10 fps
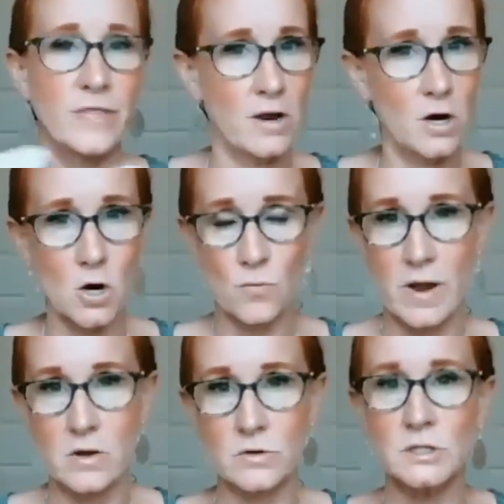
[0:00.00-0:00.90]
when they're
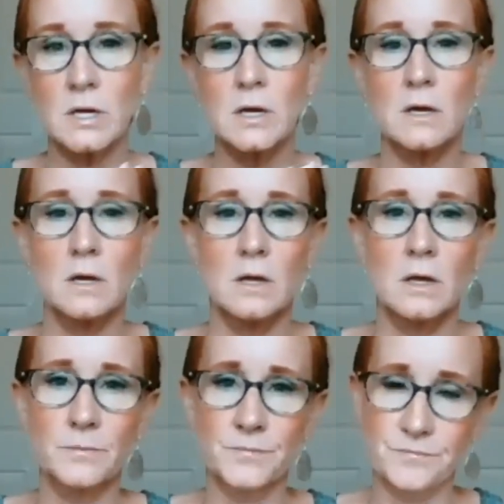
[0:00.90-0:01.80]
around,
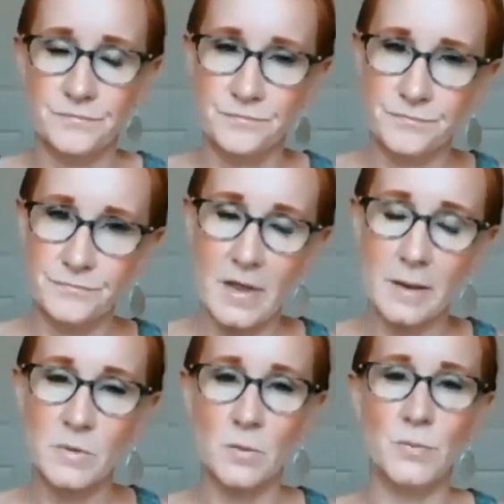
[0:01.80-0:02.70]

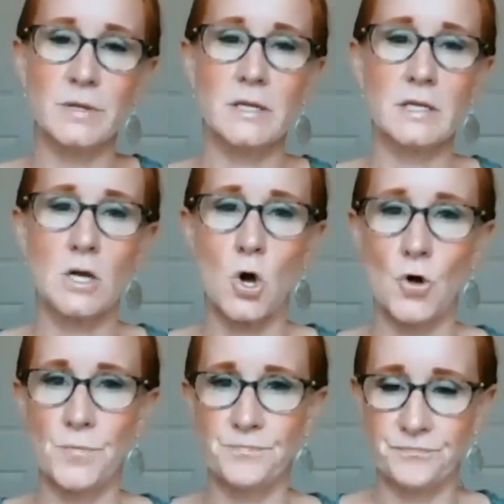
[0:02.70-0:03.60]
I'm completely
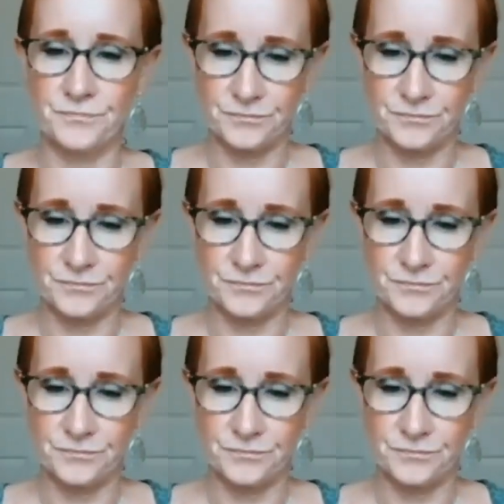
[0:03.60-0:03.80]
calm.